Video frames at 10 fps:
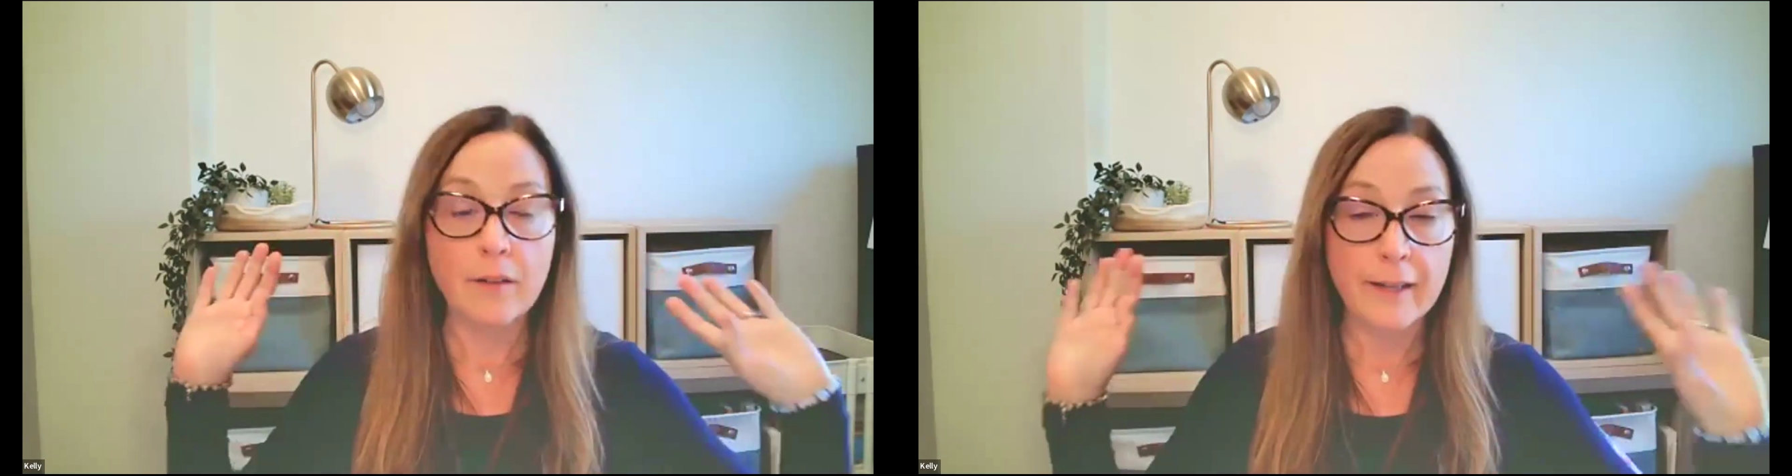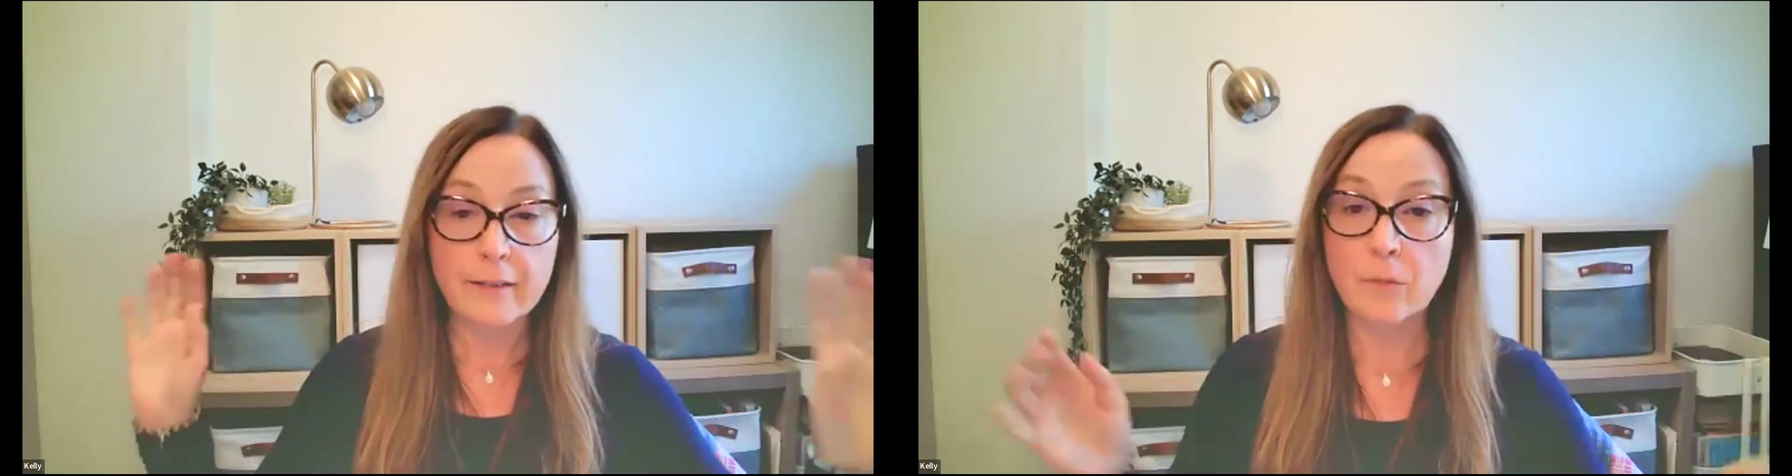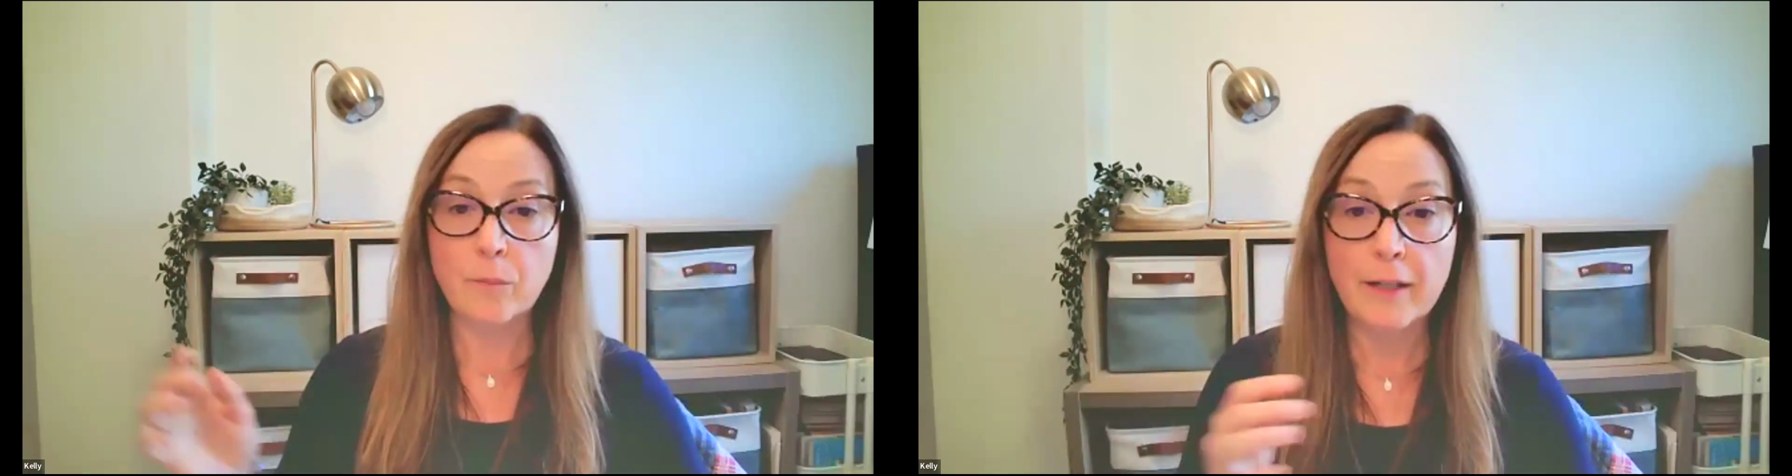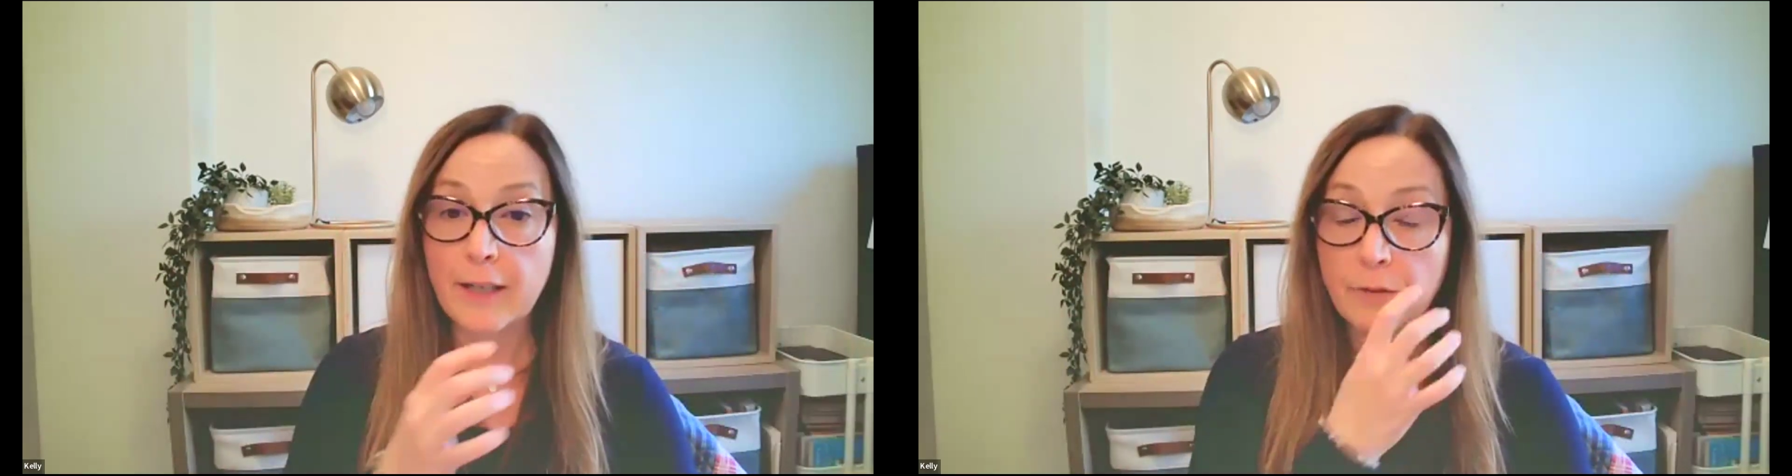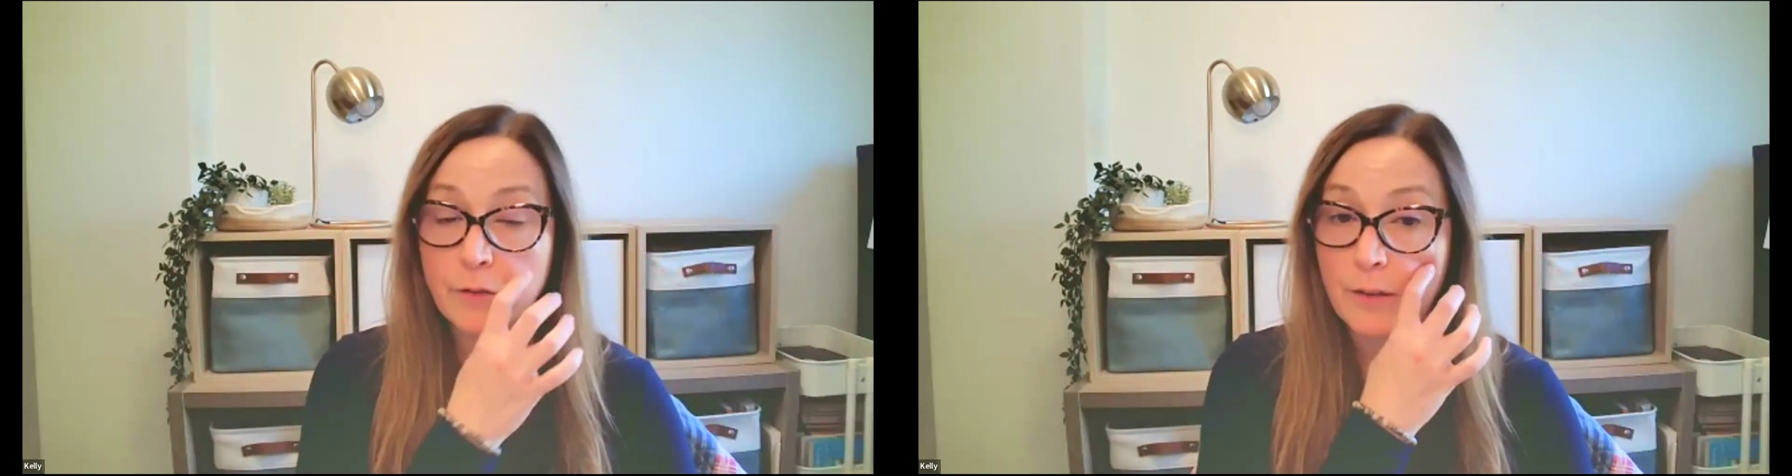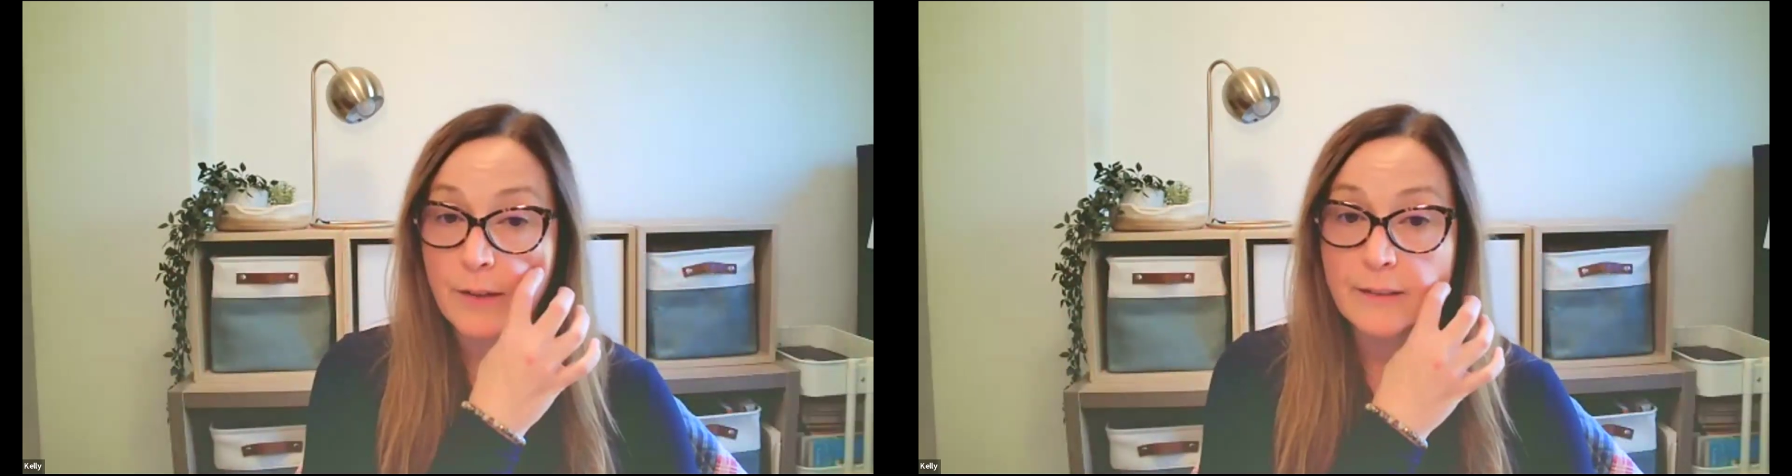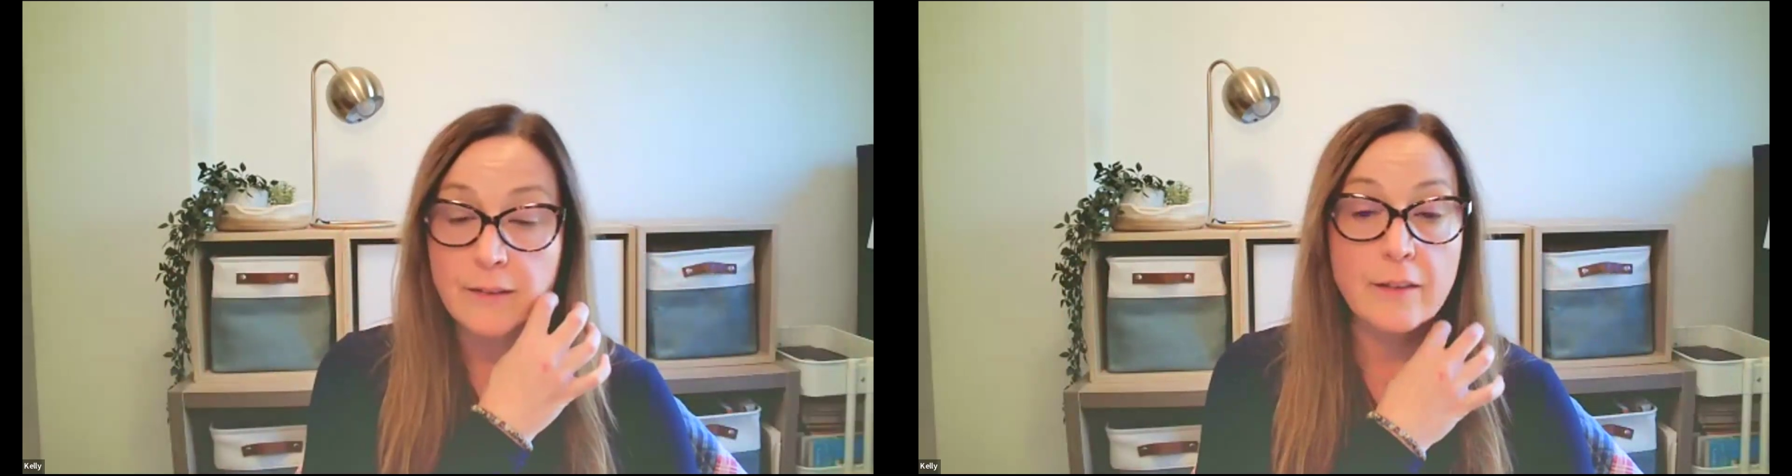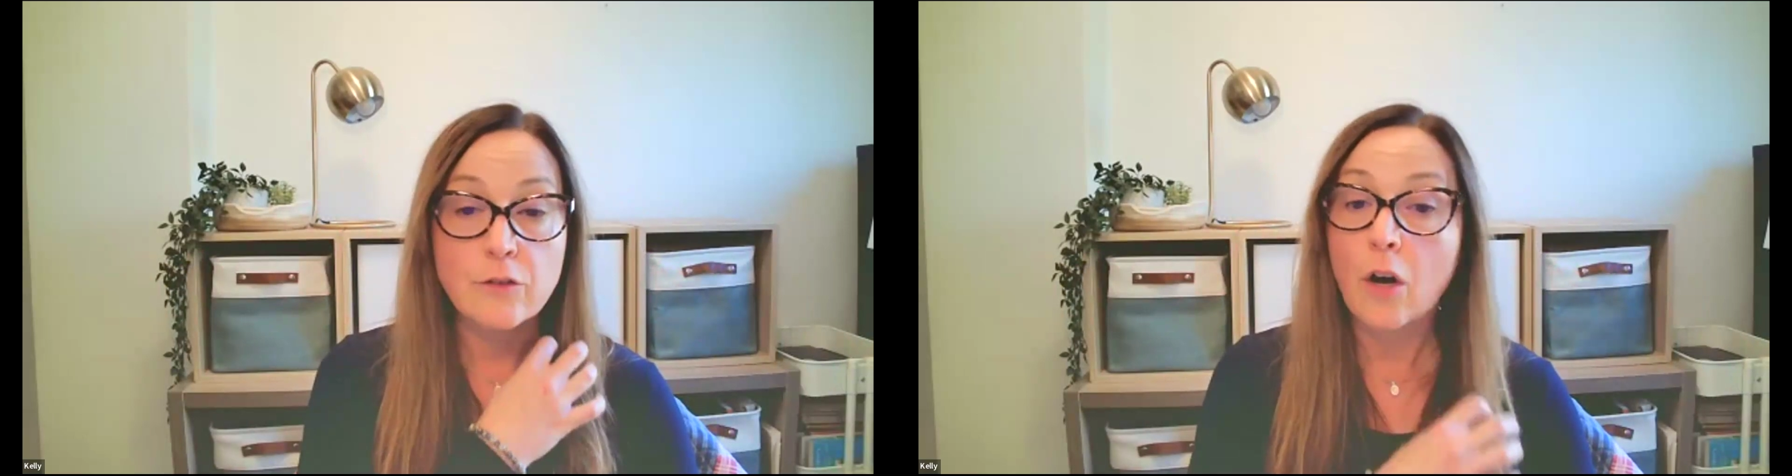collecting money after the lesson.